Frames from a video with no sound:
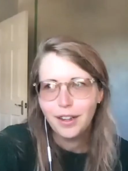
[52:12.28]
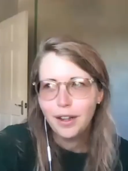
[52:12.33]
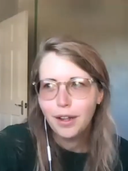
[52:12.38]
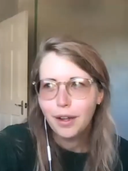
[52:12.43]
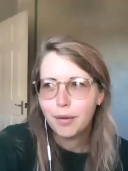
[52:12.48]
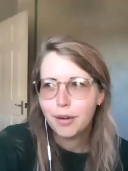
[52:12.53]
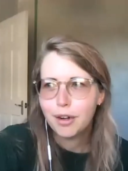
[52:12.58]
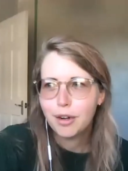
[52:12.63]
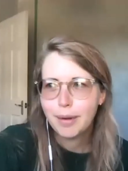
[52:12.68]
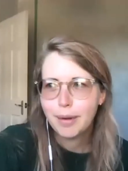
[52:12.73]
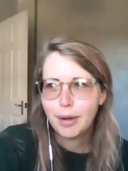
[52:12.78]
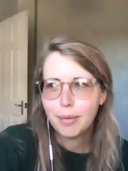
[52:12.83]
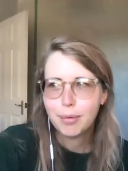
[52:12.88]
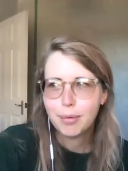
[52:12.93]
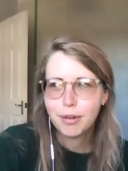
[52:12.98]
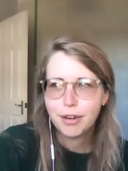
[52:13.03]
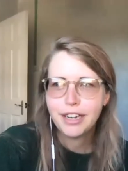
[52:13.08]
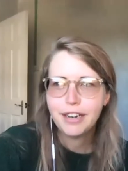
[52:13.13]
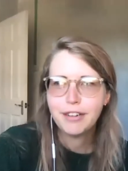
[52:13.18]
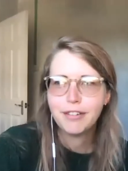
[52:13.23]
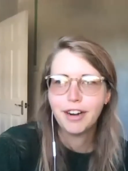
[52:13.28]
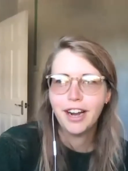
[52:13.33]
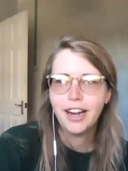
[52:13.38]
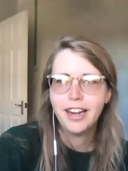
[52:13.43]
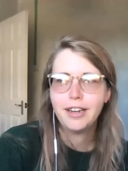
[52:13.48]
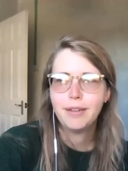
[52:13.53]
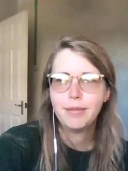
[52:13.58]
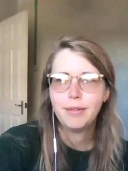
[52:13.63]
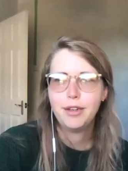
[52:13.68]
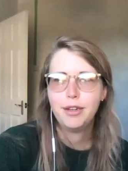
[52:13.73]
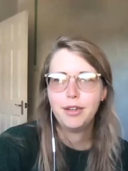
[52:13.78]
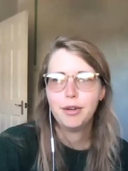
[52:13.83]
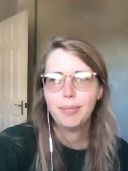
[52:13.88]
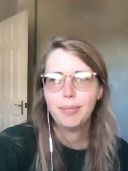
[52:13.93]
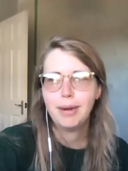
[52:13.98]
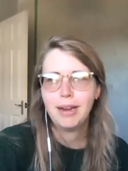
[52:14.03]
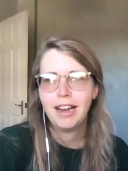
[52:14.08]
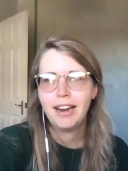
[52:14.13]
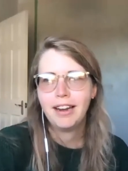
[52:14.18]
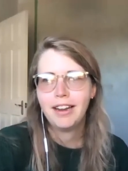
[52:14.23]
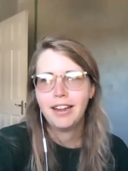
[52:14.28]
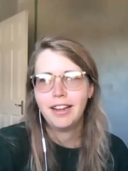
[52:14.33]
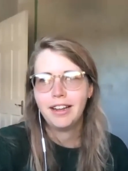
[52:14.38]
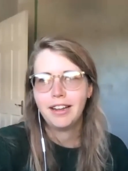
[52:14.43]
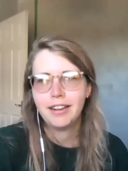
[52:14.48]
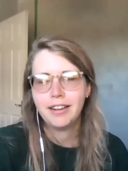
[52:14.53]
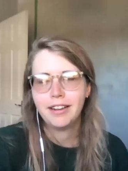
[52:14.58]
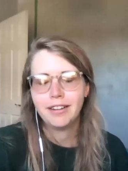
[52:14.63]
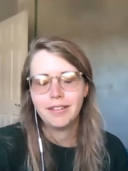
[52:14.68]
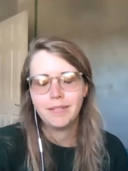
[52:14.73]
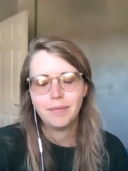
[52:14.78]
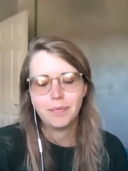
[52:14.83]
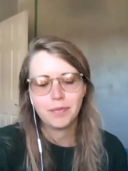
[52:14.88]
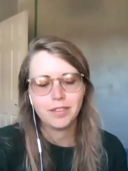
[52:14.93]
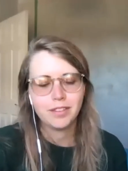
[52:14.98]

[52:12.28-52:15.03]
What about pre-ride? When you're planning,